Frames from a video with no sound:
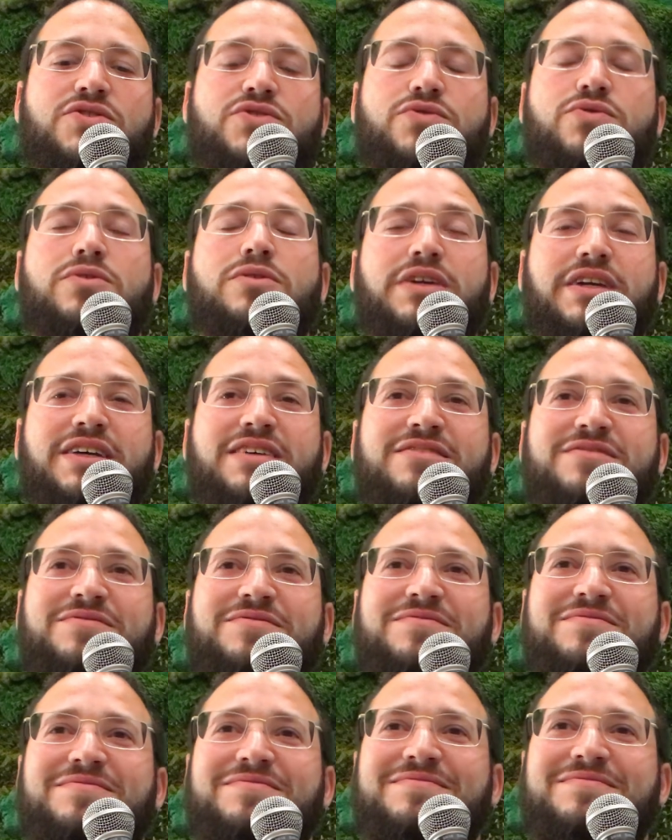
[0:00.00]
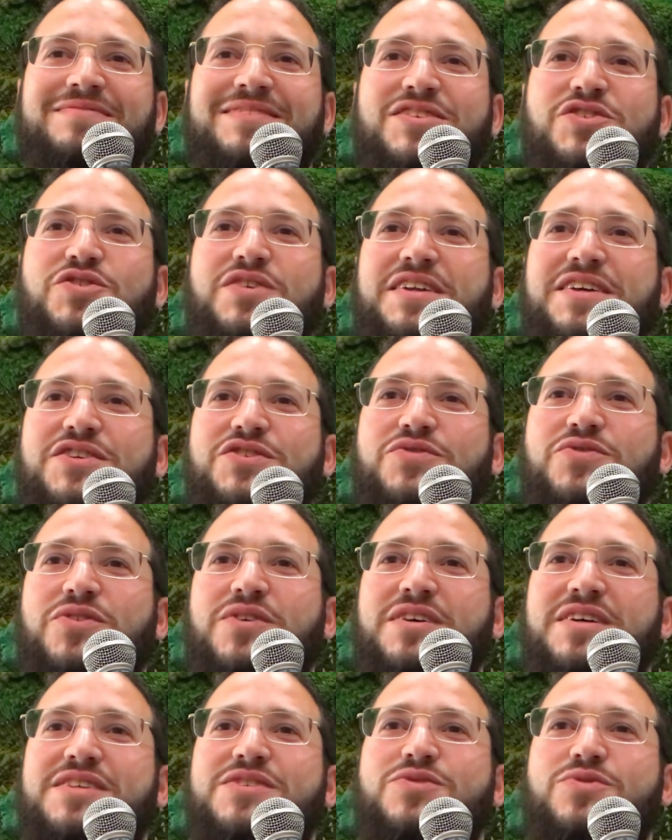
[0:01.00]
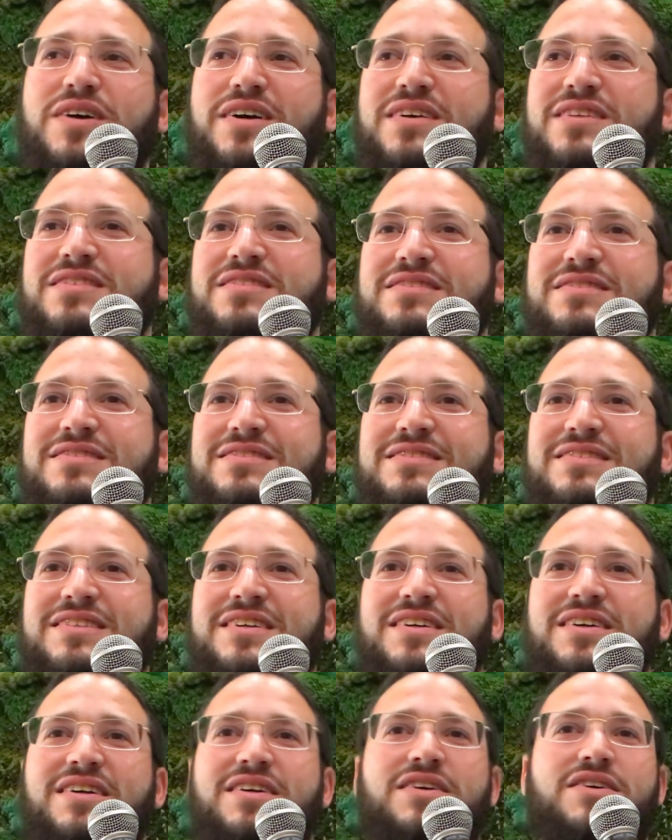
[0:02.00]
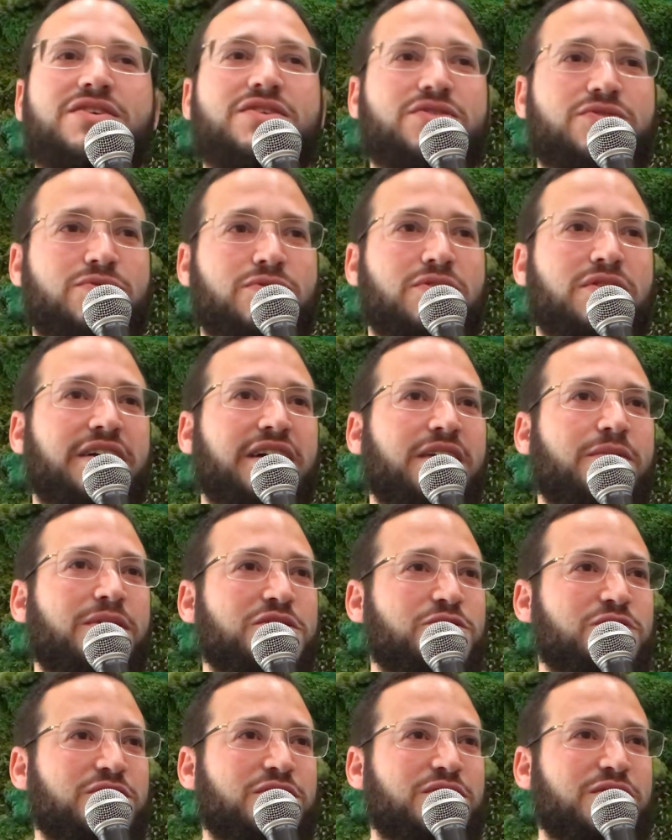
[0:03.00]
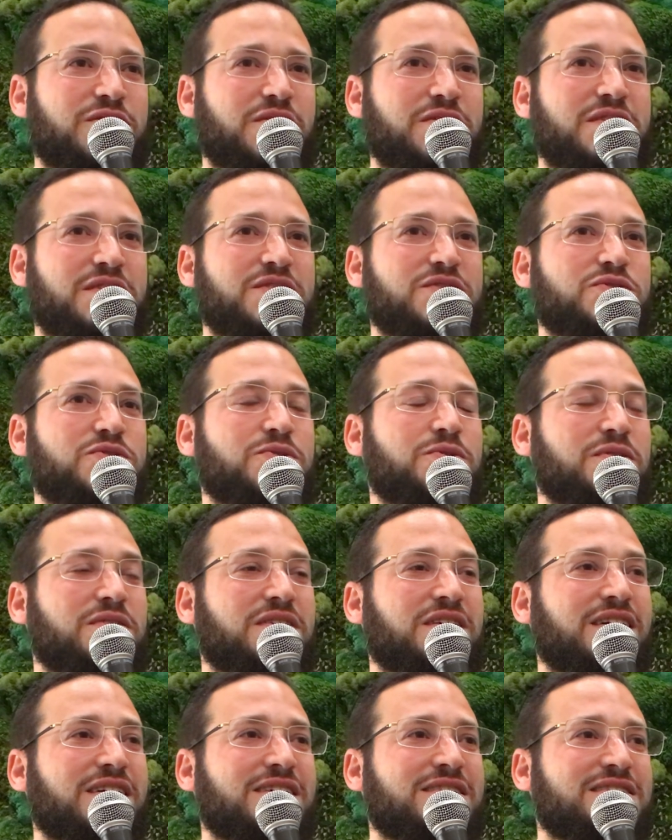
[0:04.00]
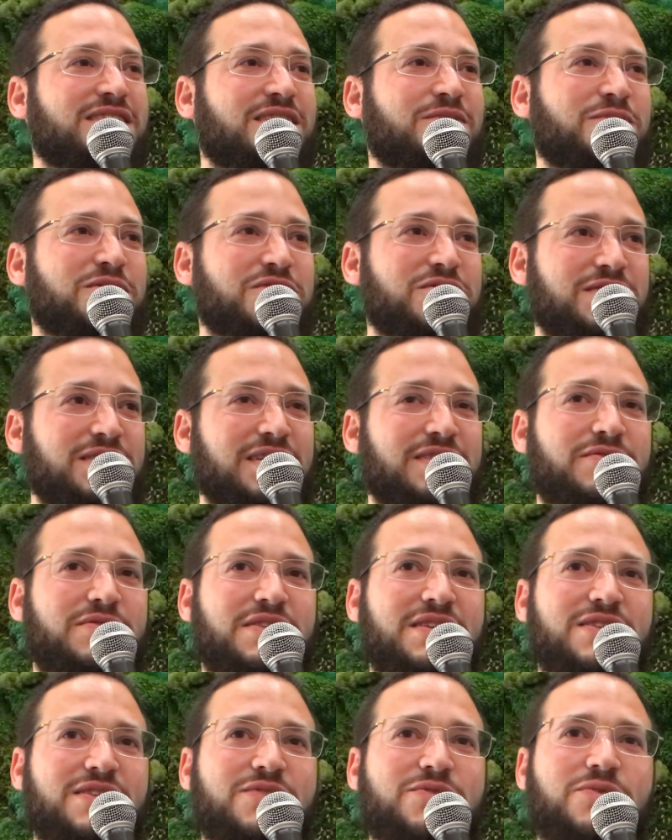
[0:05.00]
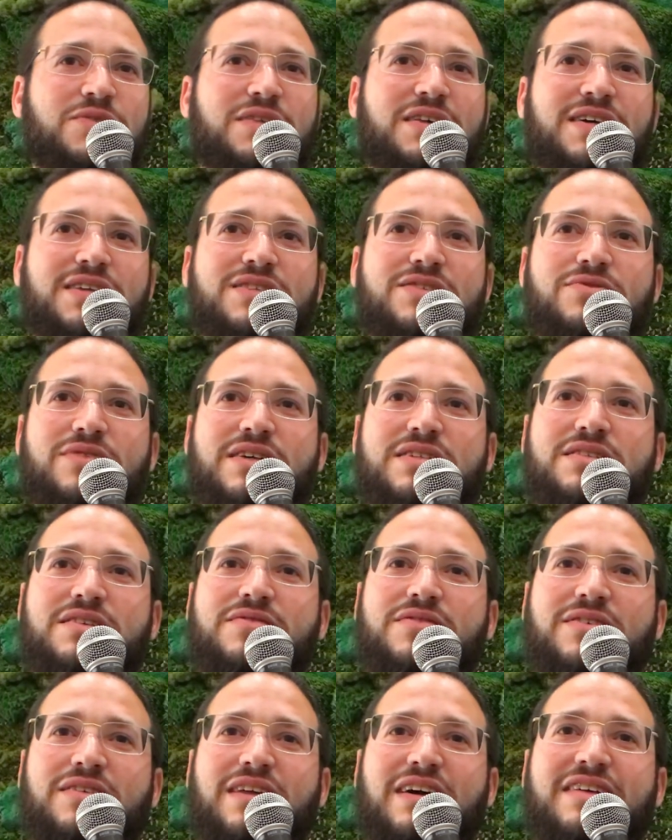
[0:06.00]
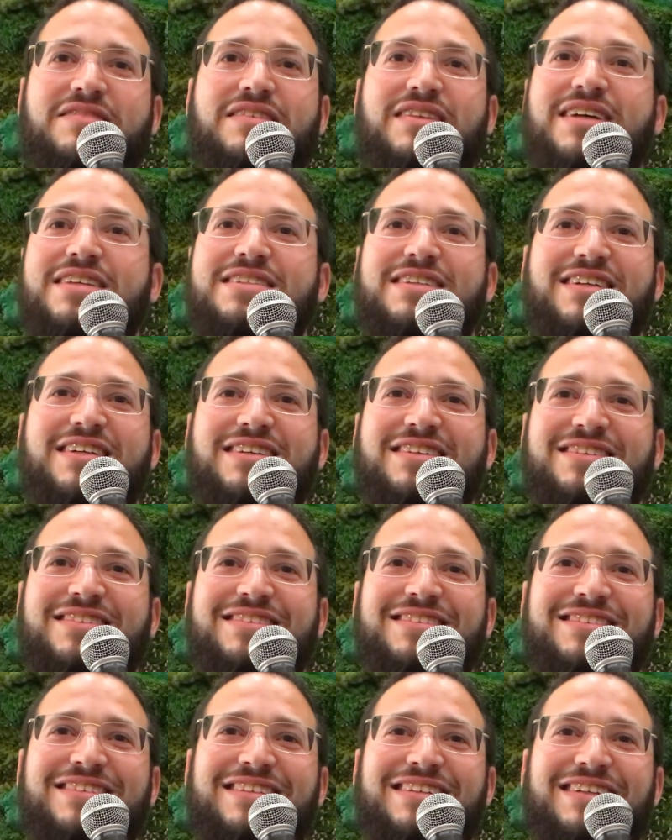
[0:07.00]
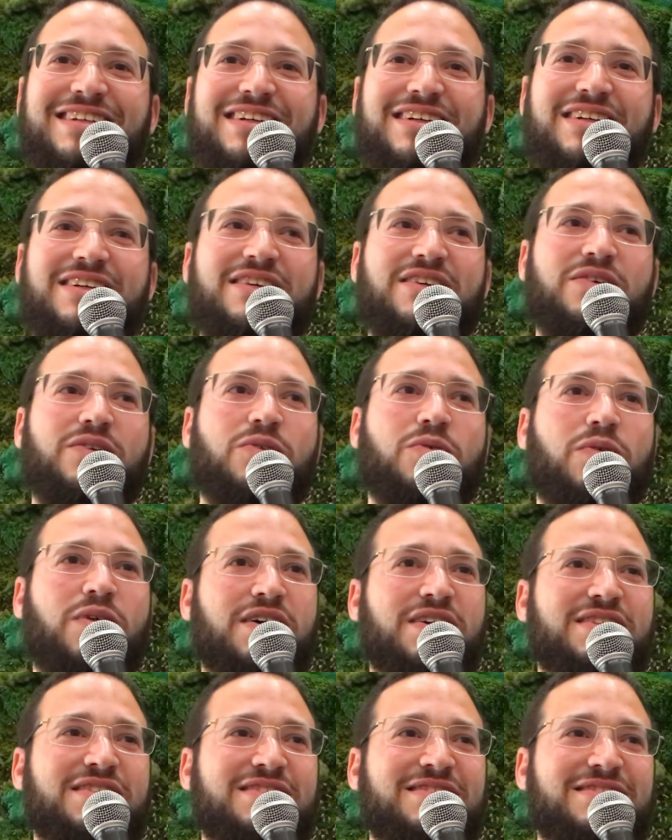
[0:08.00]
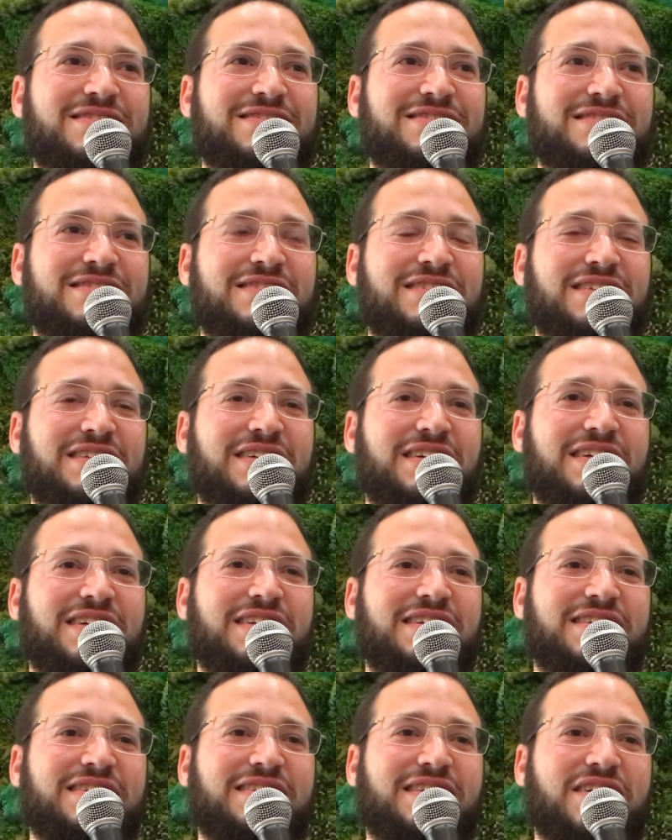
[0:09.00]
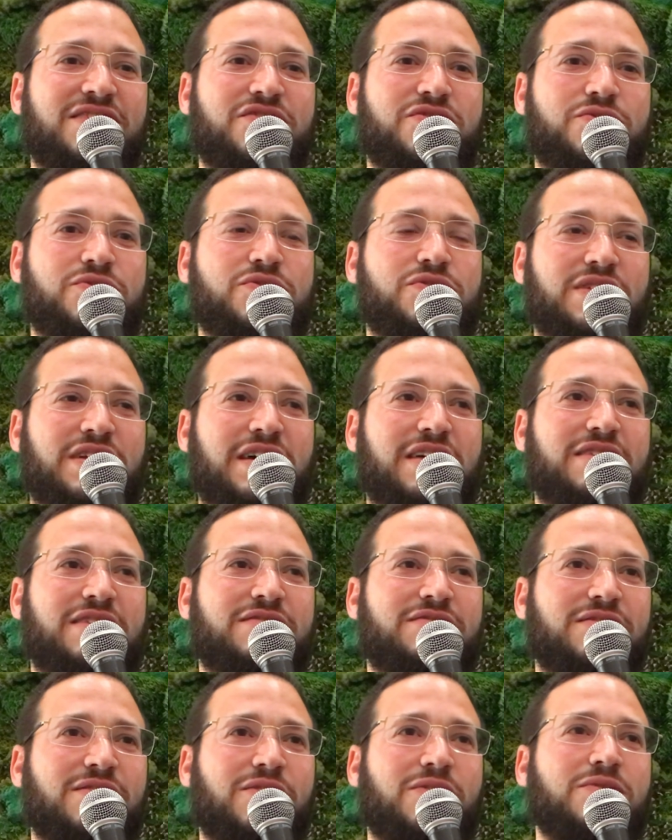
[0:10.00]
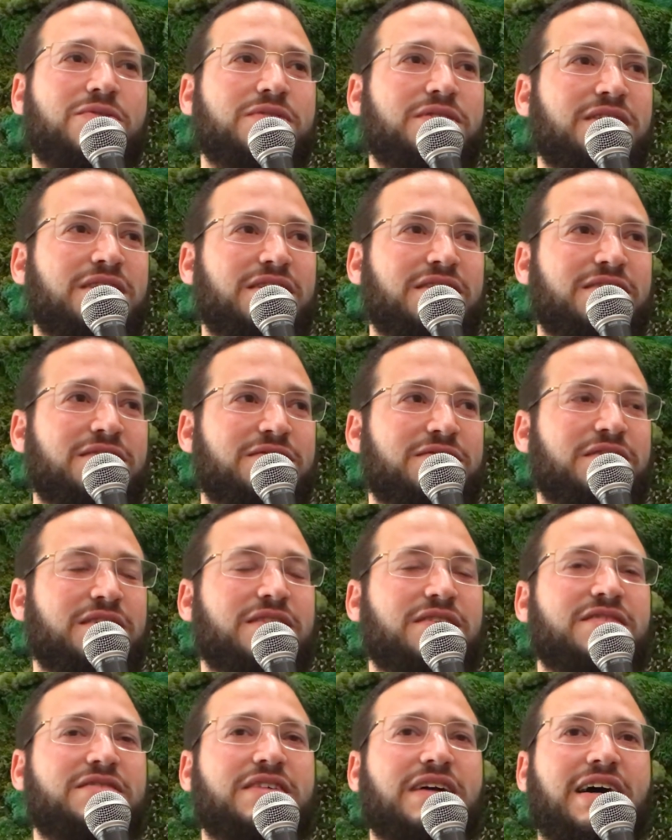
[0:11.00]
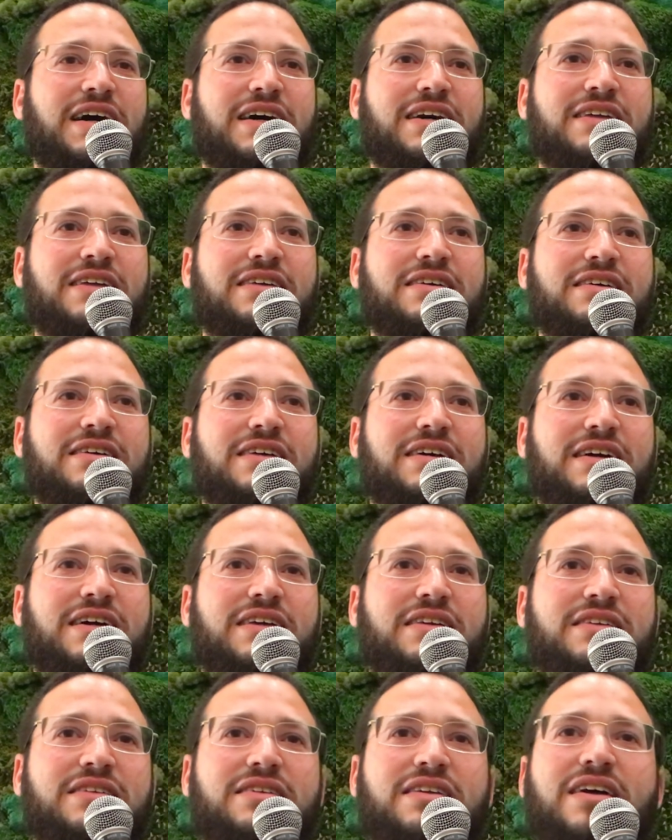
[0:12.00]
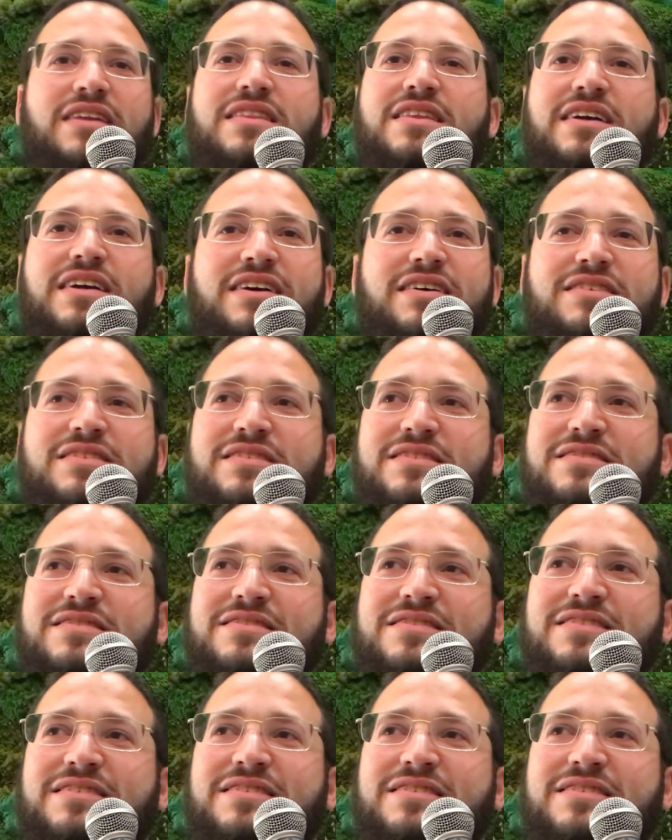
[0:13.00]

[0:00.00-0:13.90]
Sruli, it's Yiddish for Yisrael. Sruli, I want you to know these 2 things, and I want you to live with these 2 things the rest of your life, and that's it. 1, that you should have only fear of God and nothing else.